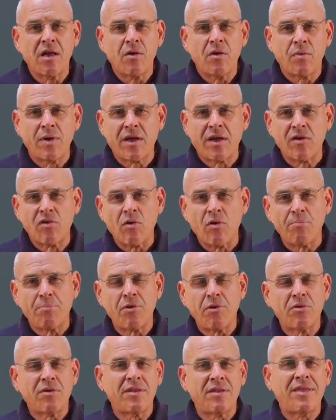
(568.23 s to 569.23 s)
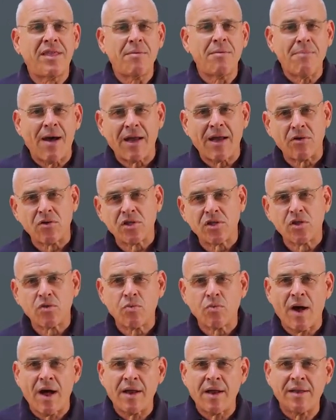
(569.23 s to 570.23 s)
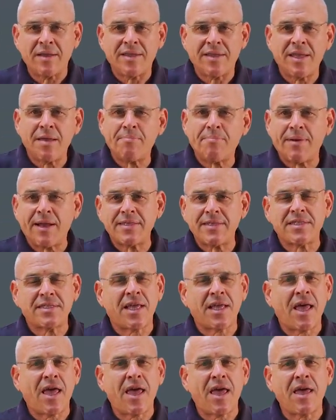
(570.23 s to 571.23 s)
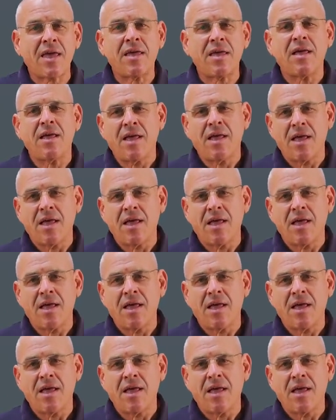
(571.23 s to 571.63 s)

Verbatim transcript: we can compute d minus 1, d plus a,